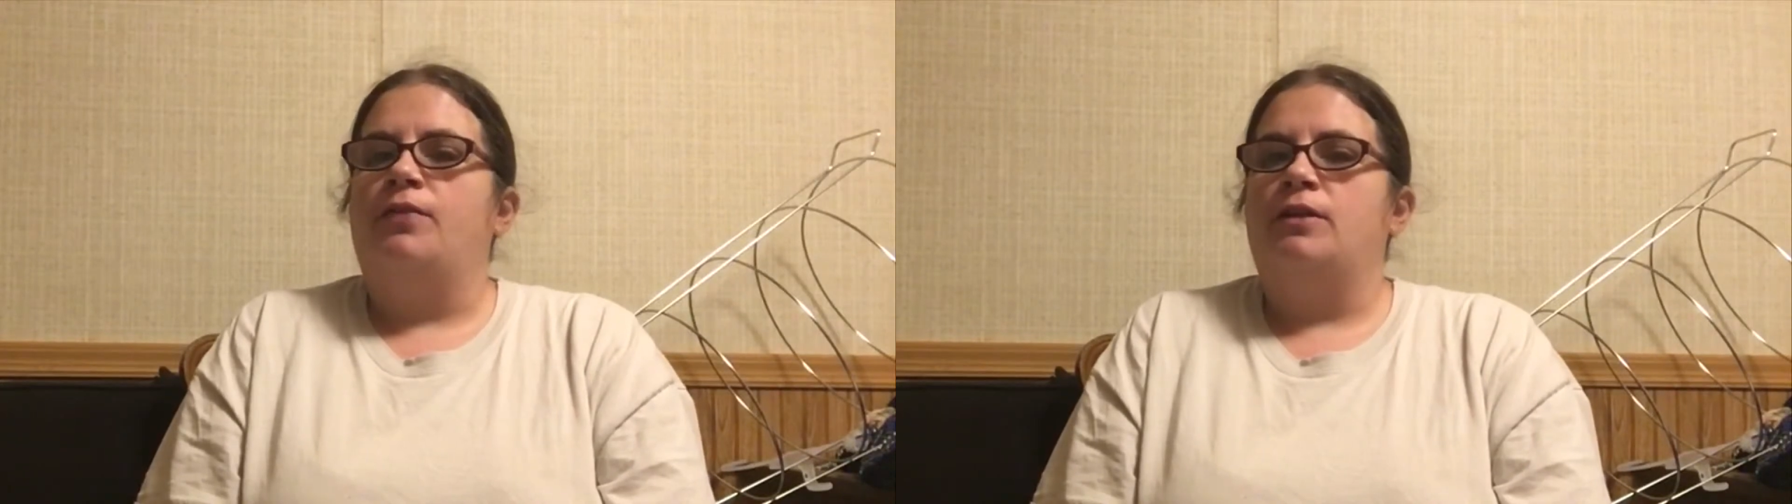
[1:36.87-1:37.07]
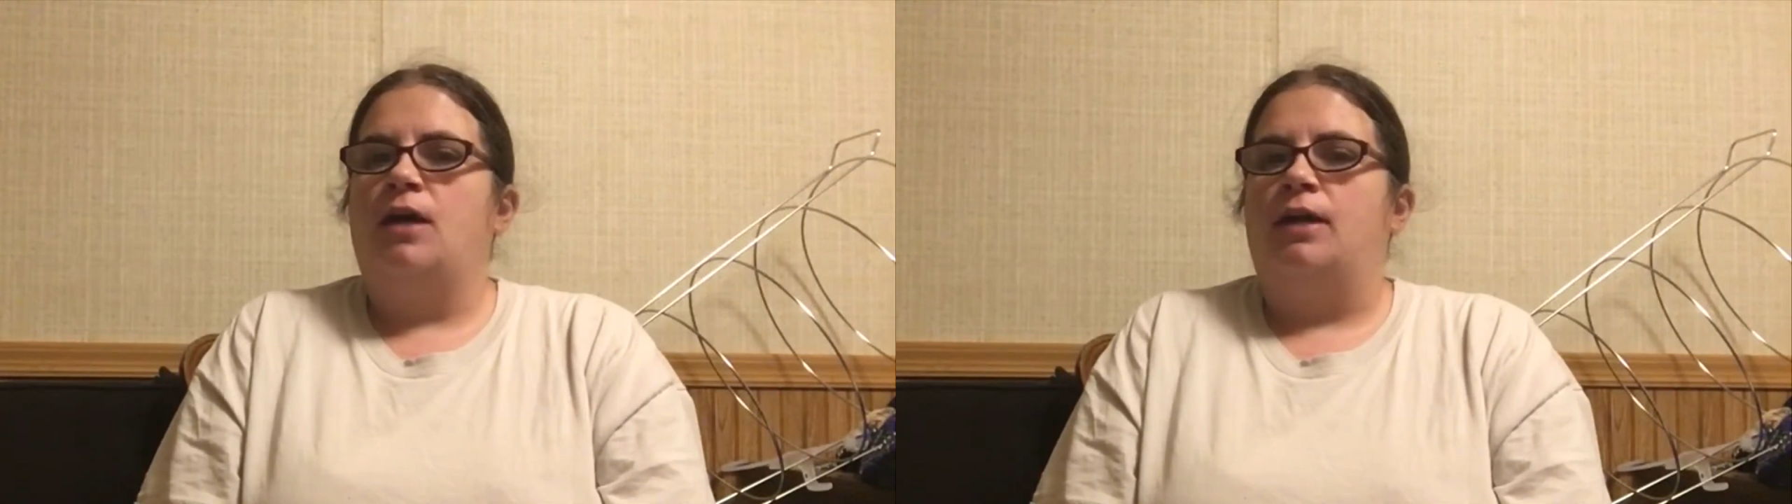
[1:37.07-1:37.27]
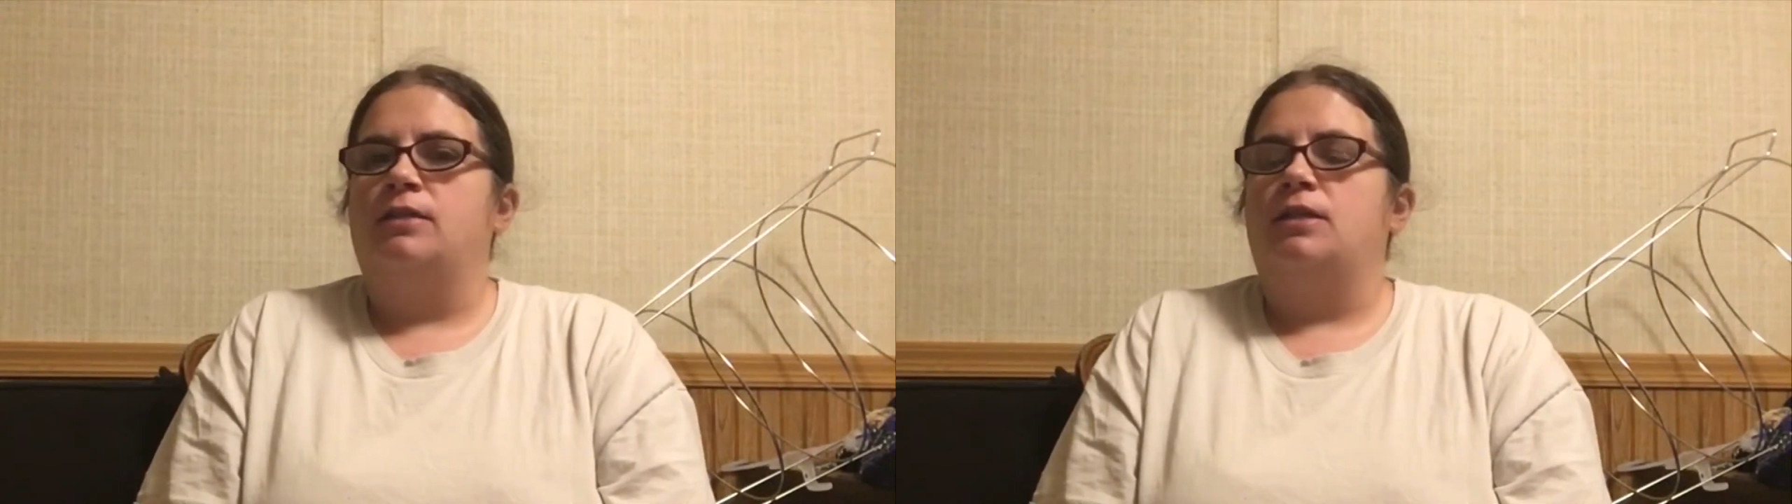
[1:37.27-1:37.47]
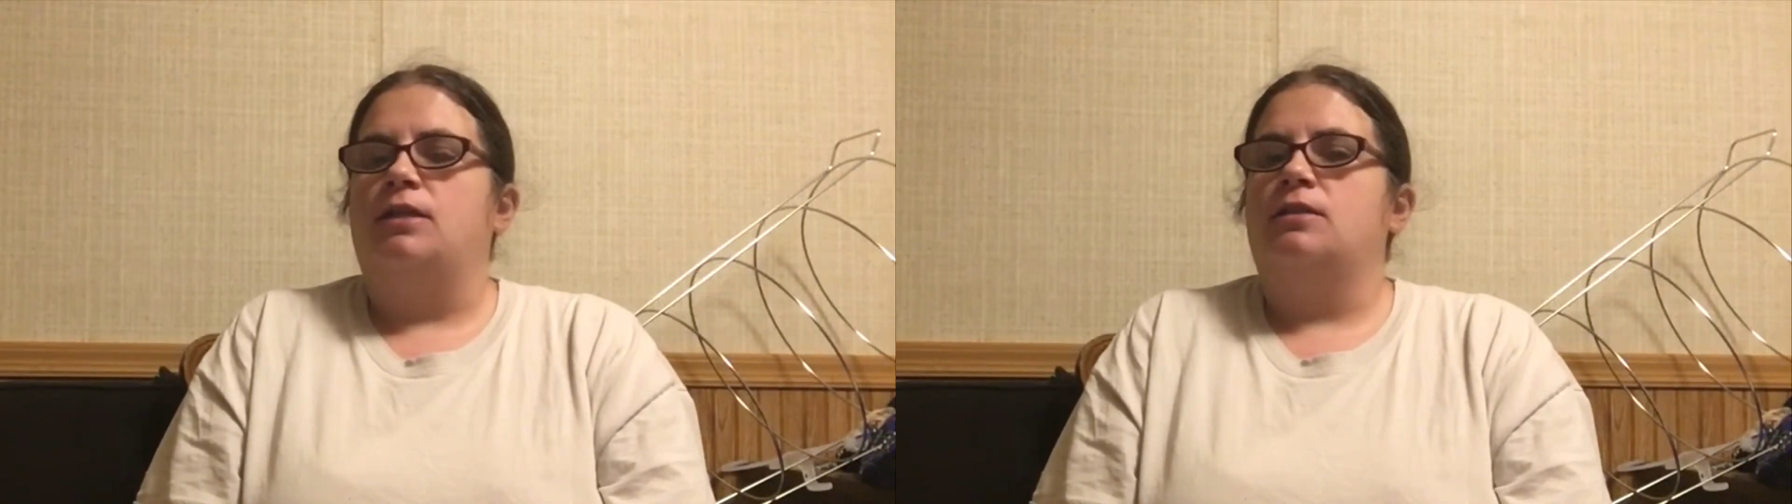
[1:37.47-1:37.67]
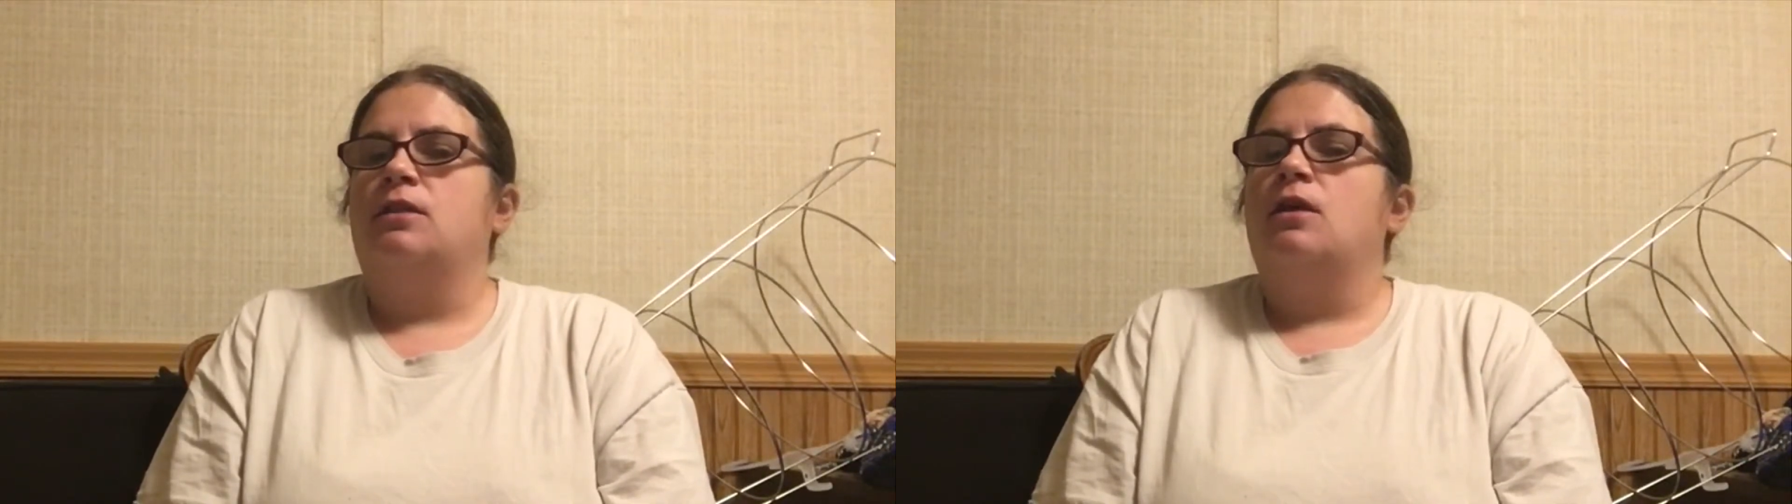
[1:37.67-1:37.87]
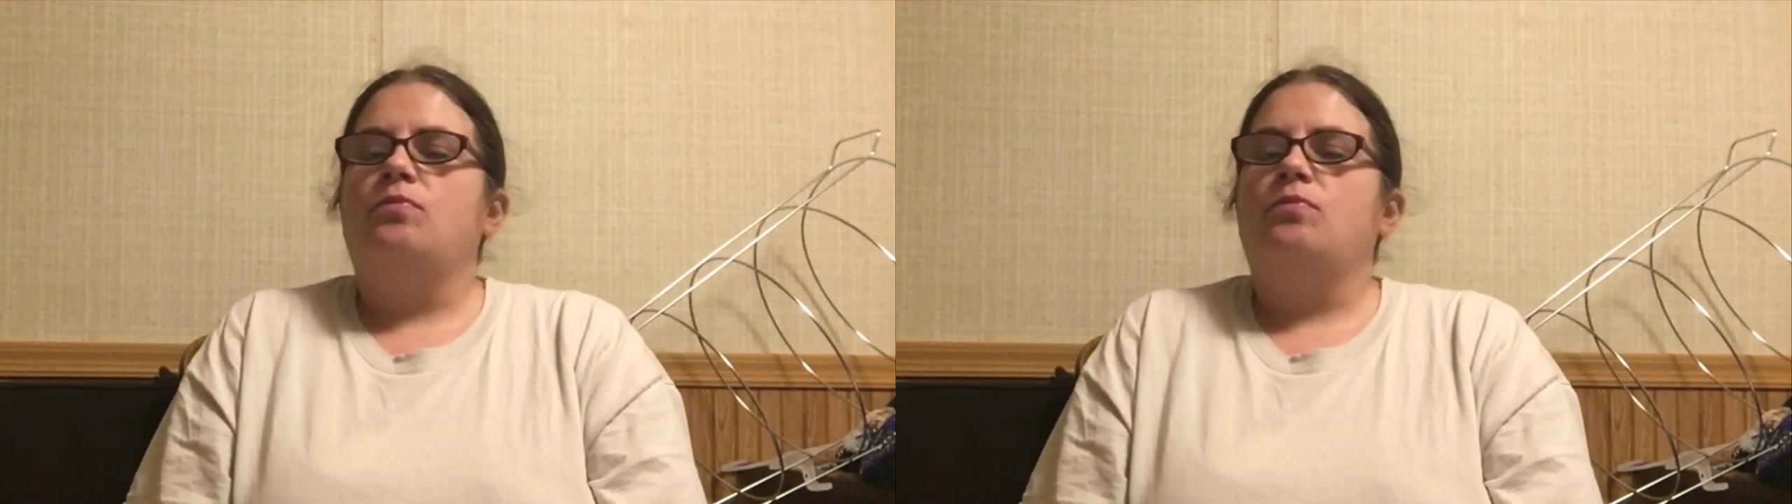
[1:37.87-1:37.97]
the Nazis,